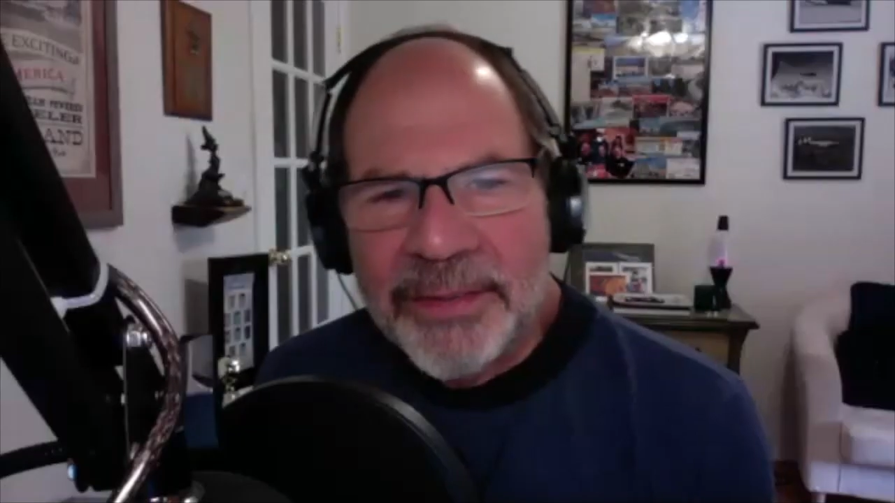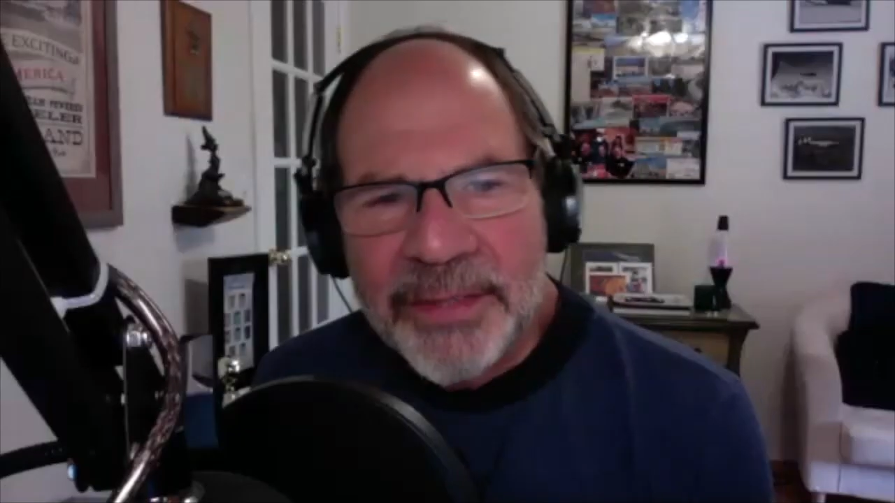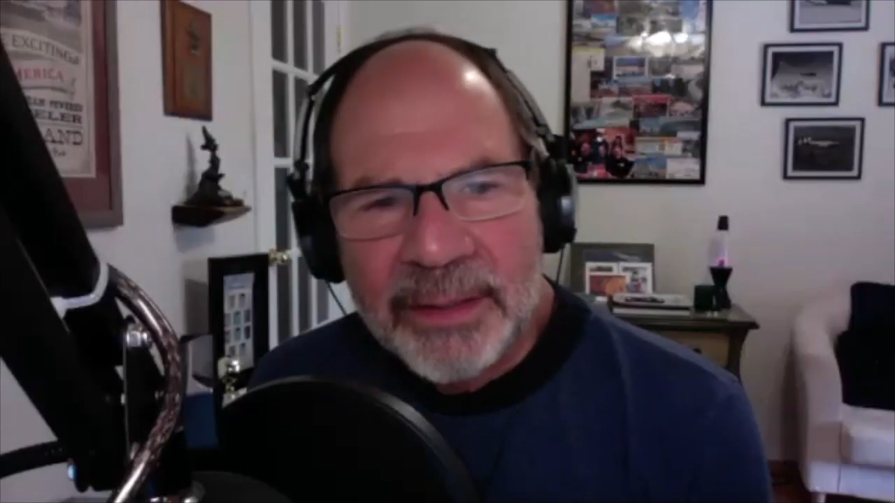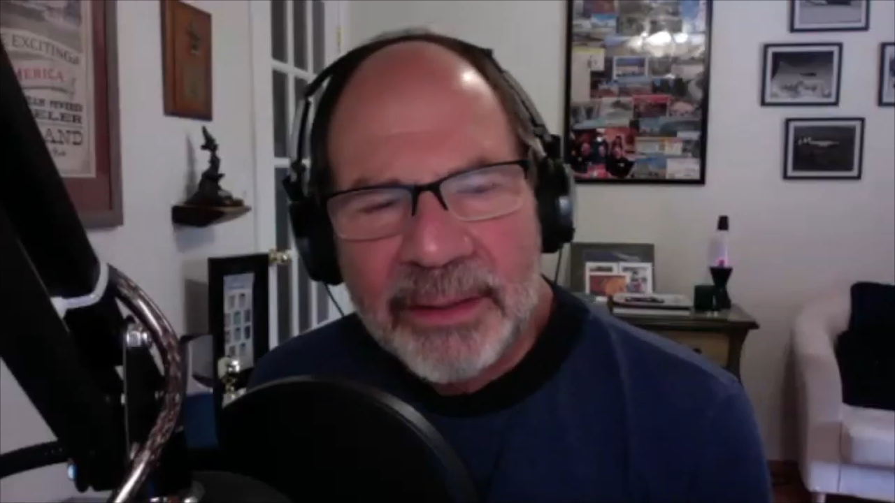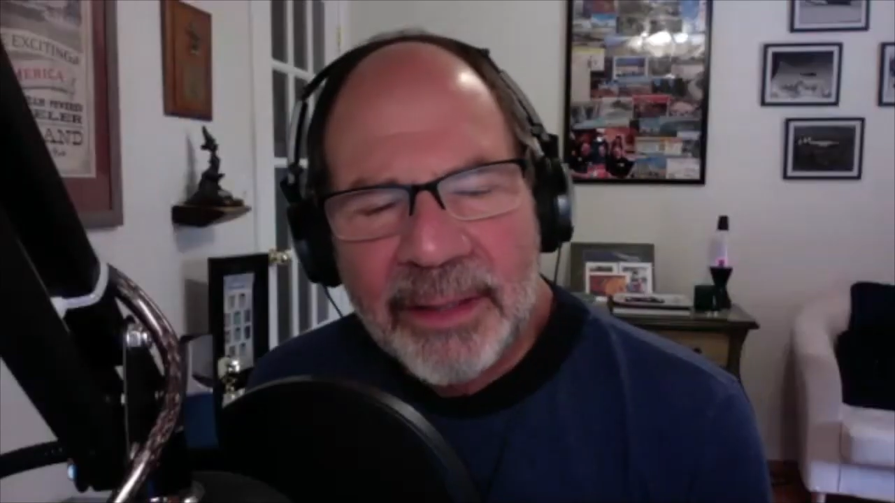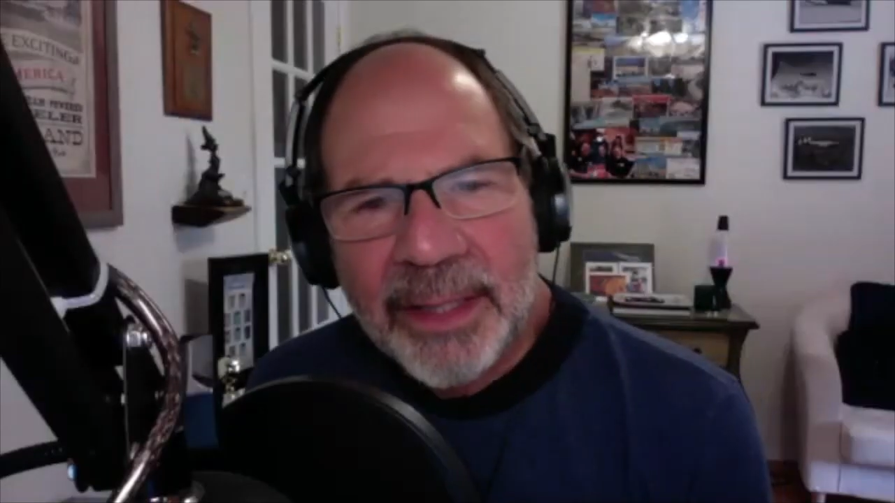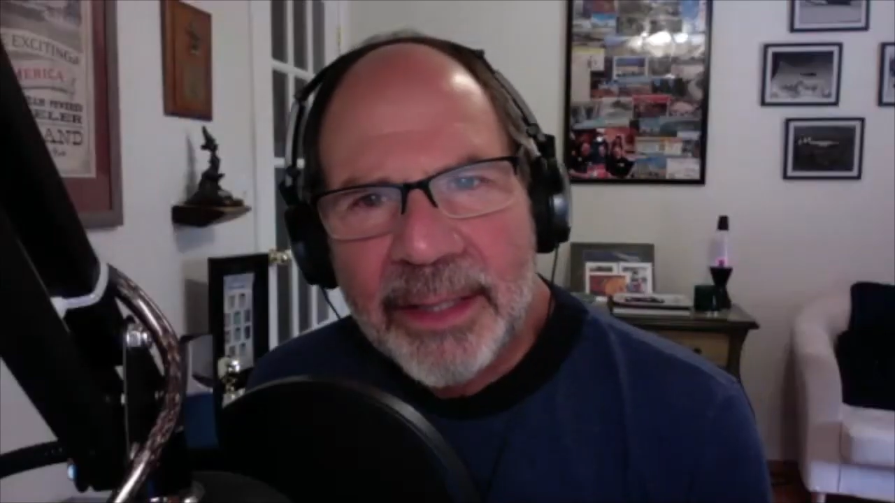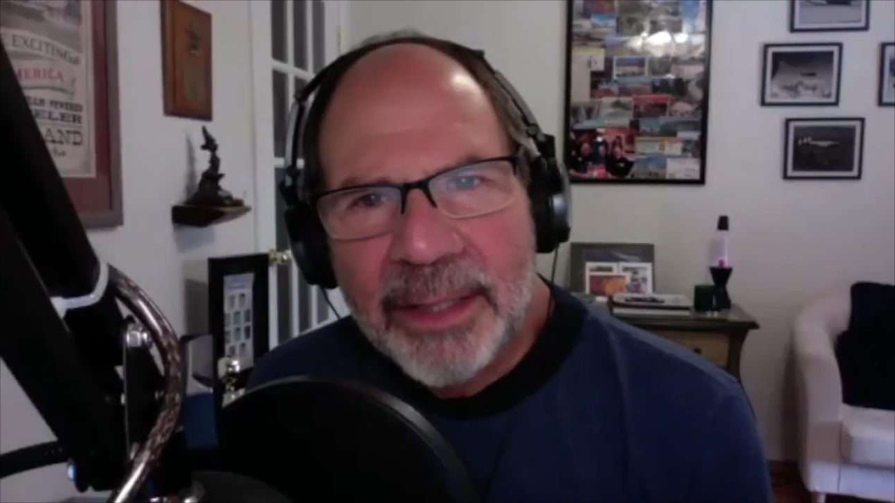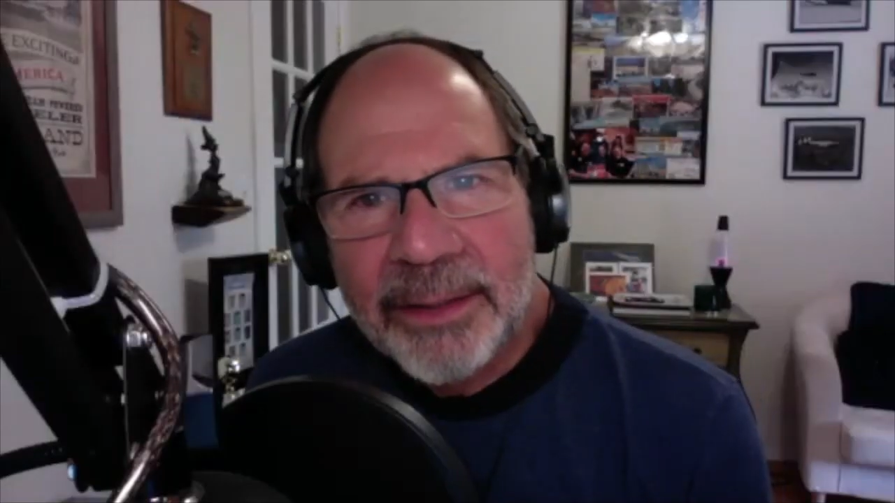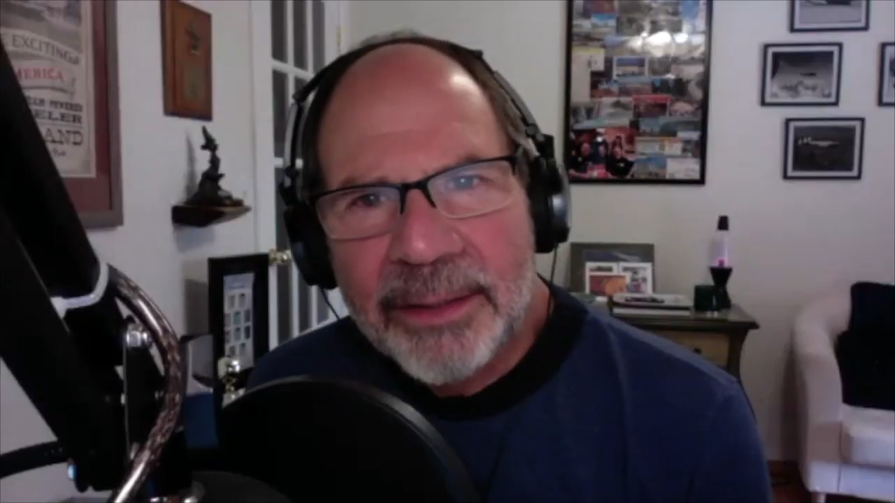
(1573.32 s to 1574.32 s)
it
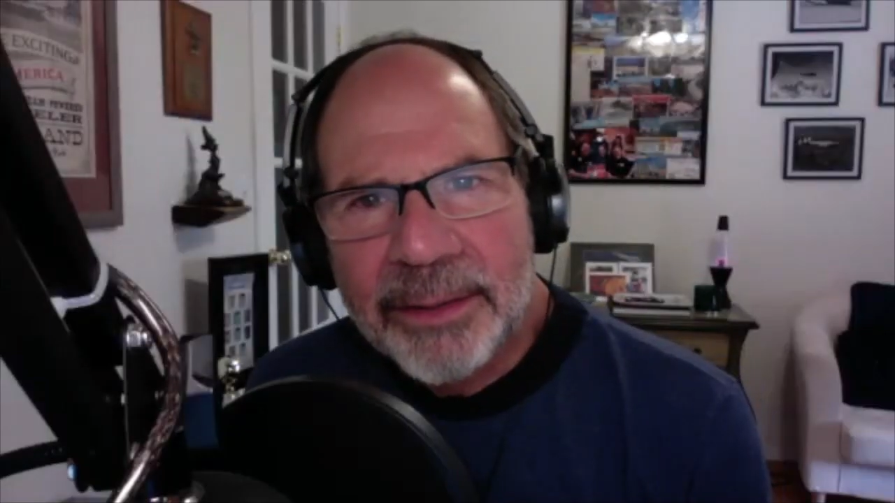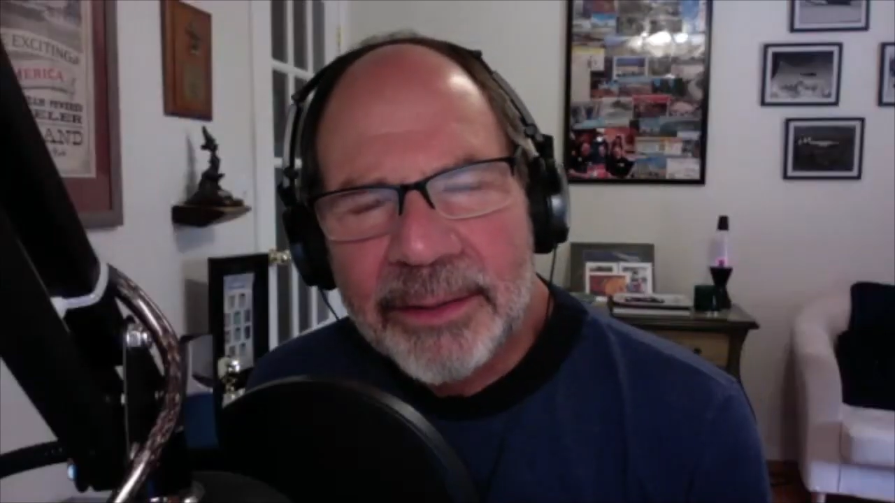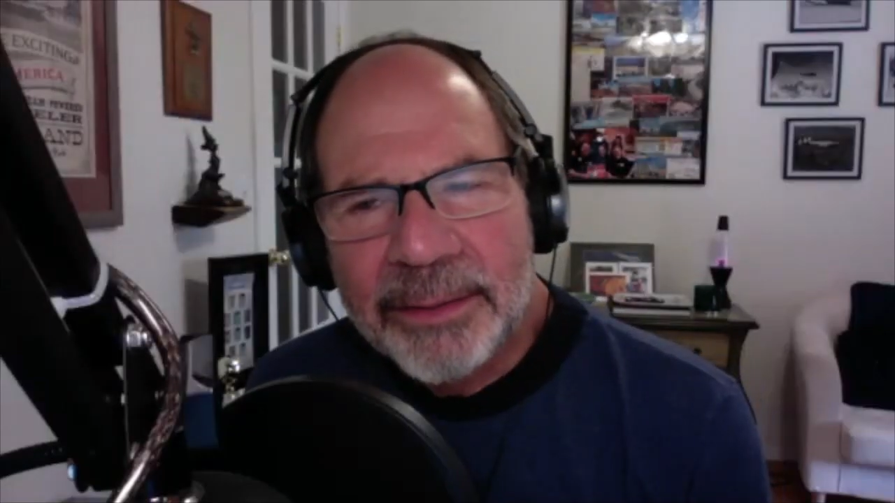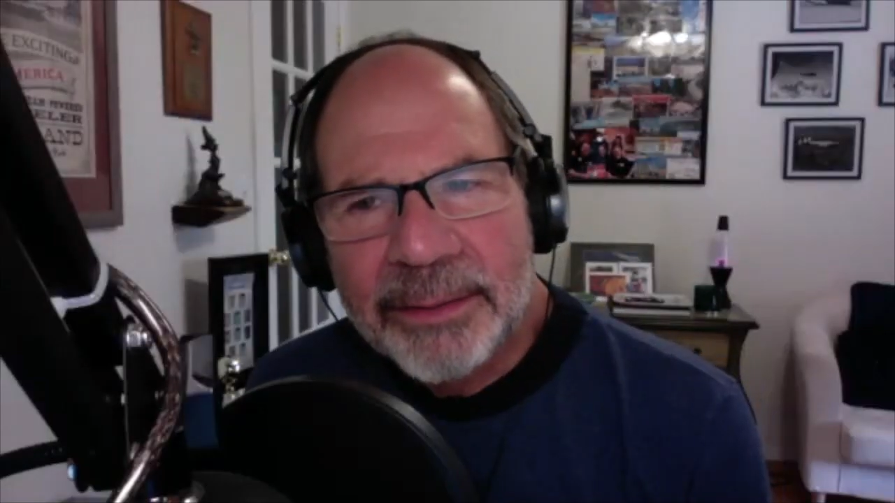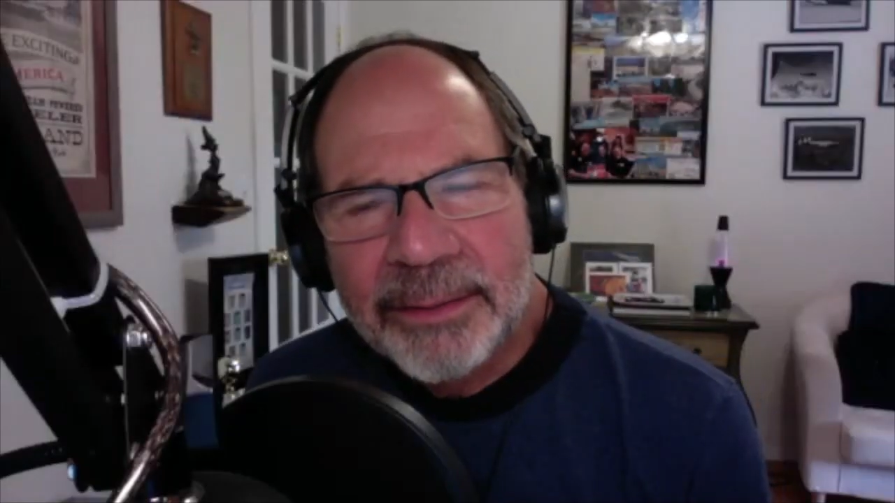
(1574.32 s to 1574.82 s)
like, I